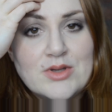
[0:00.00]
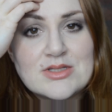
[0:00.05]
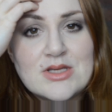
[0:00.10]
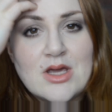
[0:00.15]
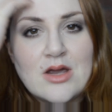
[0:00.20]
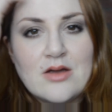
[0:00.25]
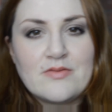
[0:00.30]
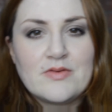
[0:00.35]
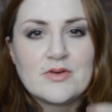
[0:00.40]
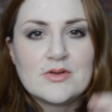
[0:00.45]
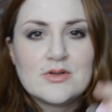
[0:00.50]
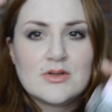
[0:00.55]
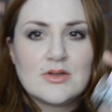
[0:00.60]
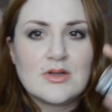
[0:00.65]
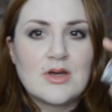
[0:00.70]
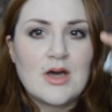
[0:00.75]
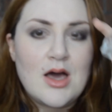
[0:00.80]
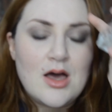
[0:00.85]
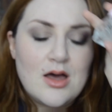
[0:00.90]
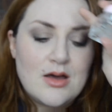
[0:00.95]

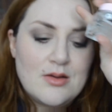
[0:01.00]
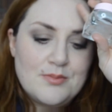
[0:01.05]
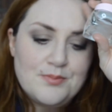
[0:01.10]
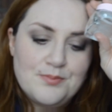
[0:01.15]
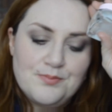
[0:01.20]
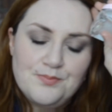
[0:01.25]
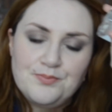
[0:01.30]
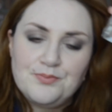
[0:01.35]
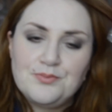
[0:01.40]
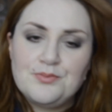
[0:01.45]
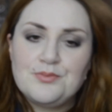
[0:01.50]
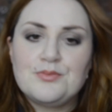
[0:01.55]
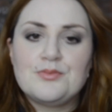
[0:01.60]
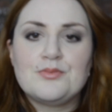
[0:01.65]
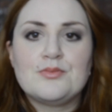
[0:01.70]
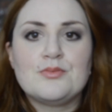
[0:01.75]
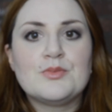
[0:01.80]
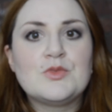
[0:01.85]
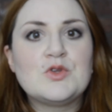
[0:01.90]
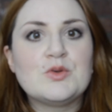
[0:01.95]
careful
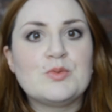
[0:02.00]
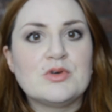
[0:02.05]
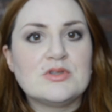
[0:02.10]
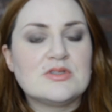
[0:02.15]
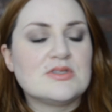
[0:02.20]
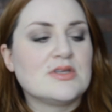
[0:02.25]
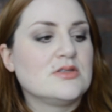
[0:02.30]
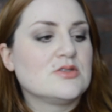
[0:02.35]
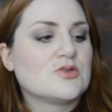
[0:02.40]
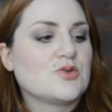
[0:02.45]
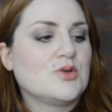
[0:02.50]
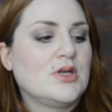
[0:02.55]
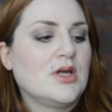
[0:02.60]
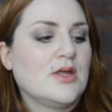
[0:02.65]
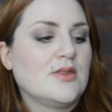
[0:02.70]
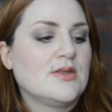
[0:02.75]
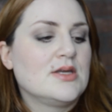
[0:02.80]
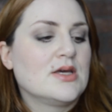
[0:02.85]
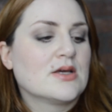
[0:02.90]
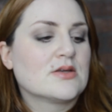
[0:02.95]
to put sunscreen on
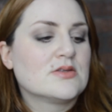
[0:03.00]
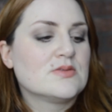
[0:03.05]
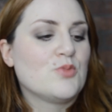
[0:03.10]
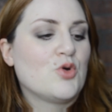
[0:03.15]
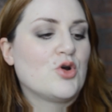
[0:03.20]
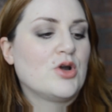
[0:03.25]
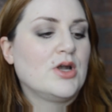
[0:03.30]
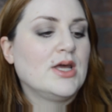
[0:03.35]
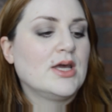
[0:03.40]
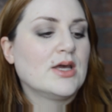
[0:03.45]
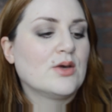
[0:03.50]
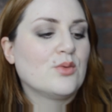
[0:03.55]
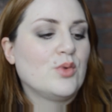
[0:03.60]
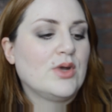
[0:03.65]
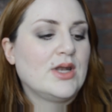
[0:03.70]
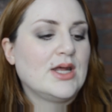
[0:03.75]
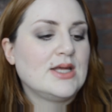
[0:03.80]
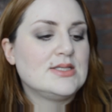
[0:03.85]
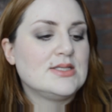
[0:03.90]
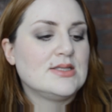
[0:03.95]
the next morning when
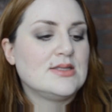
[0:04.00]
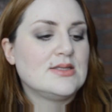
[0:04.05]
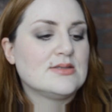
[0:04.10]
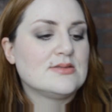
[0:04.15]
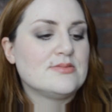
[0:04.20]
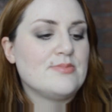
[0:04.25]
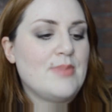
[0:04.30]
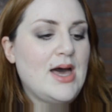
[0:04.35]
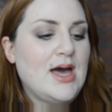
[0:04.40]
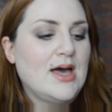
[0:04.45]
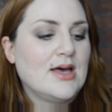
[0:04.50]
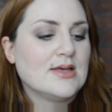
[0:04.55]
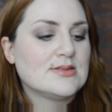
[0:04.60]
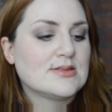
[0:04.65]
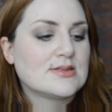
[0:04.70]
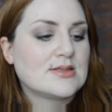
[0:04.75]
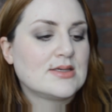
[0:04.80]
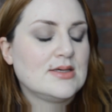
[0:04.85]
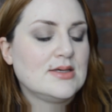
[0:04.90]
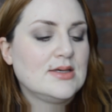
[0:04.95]
I did this
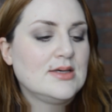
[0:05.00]
mask,